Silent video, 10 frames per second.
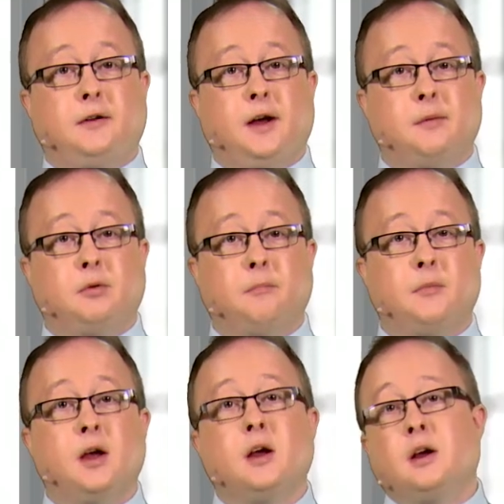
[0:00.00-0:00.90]
table.
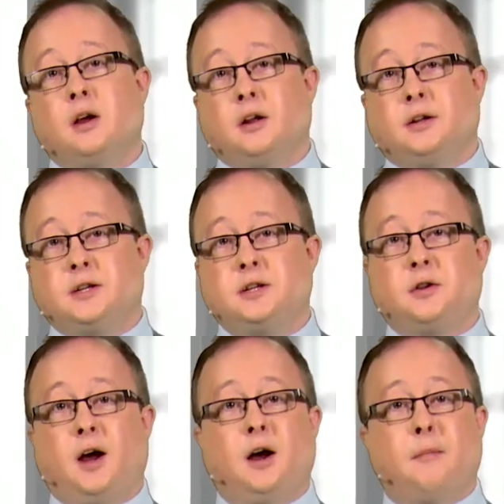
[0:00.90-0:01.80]
This is
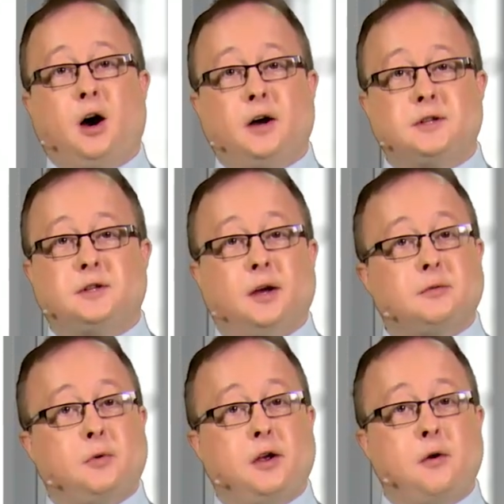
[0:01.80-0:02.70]

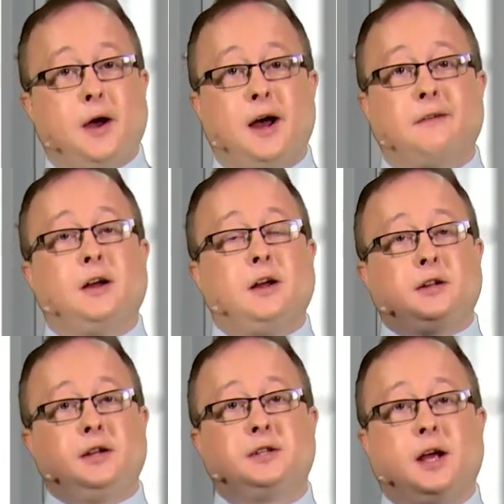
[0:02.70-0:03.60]
isotopes where you have
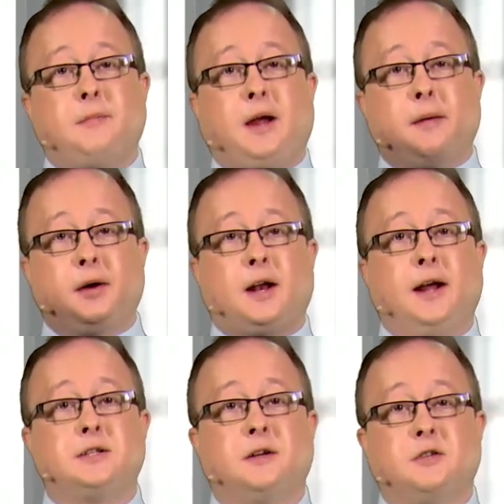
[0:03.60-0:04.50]
the same chemical
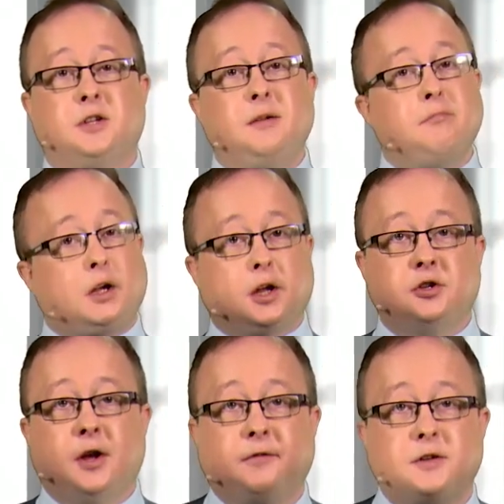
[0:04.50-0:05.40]
activity, because
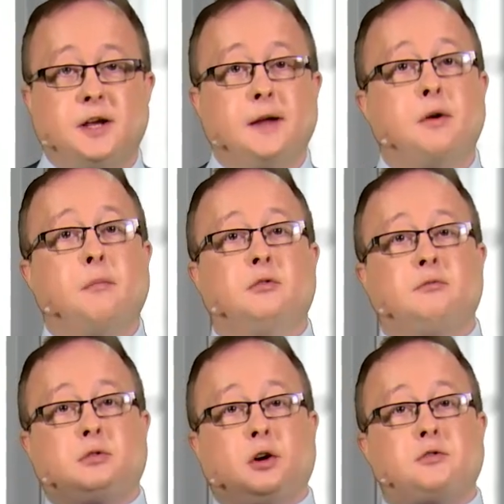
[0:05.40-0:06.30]
you have the same number
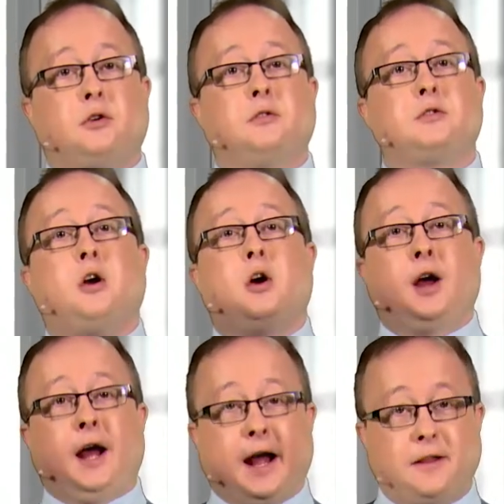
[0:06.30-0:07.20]
of protons
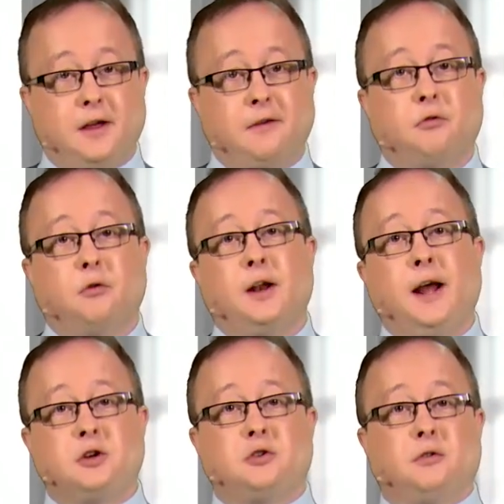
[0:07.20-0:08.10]
and therefore
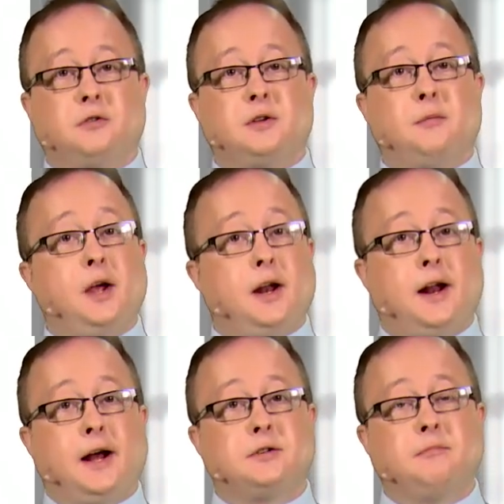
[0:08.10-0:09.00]
electrons in an
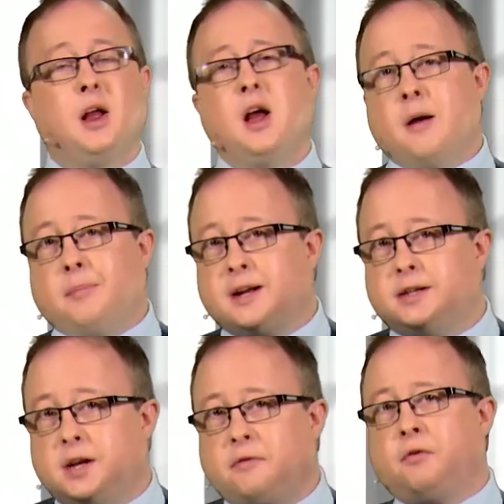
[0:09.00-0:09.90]
atom, but a
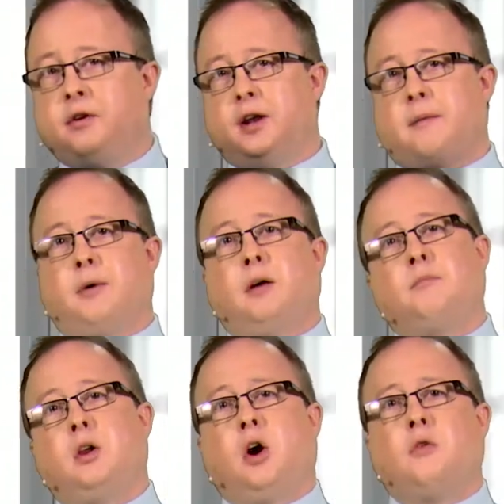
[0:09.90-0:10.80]
different number
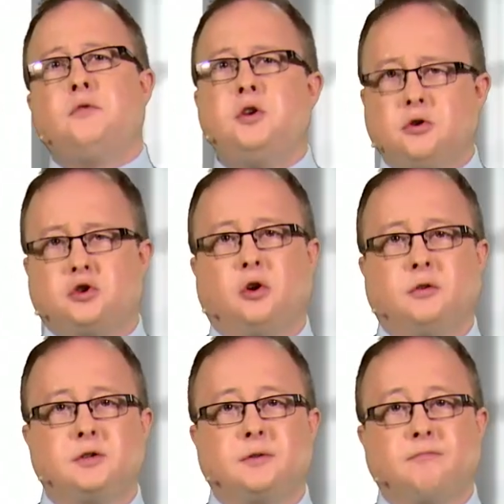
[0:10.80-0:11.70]
of
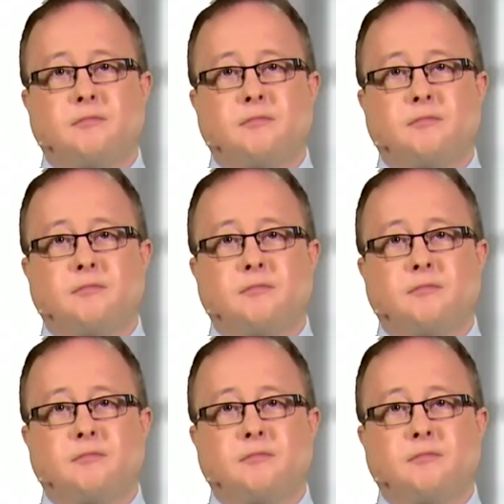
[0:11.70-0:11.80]
neutrons.